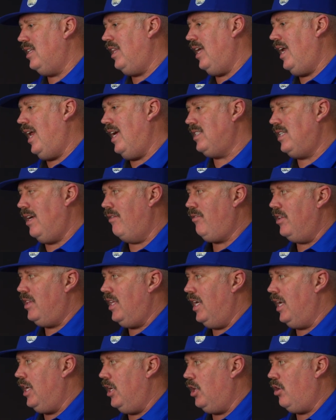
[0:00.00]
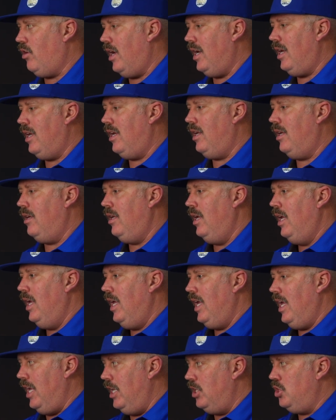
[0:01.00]
that has everything integrated
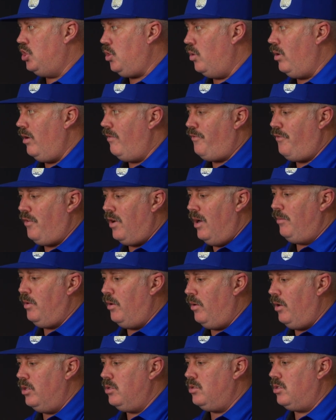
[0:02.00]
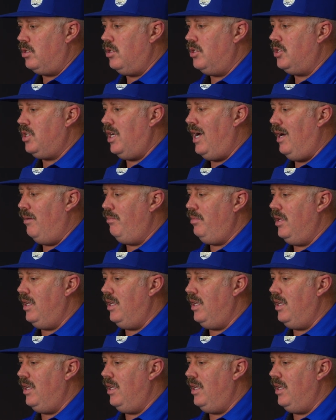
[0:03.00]
into it from the roadster shop.